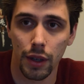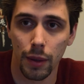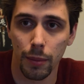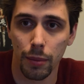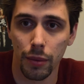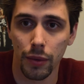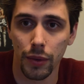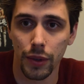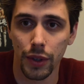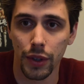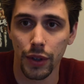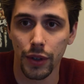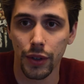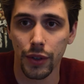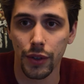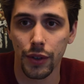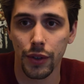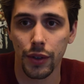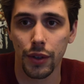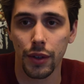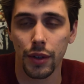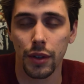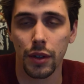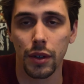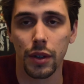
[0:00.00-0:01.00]
couple
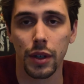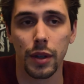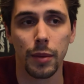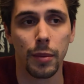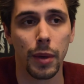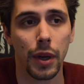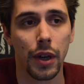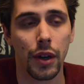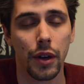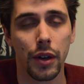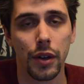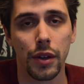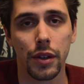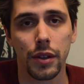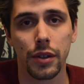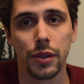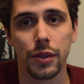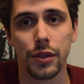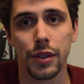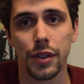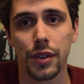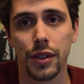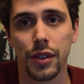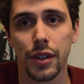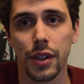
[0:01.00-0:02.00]
years in my
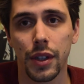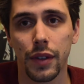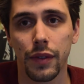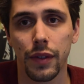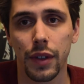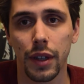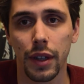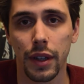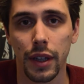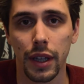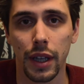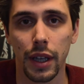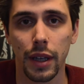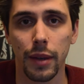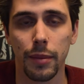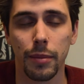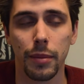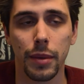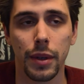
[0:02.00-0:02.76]
articles and stuff like that.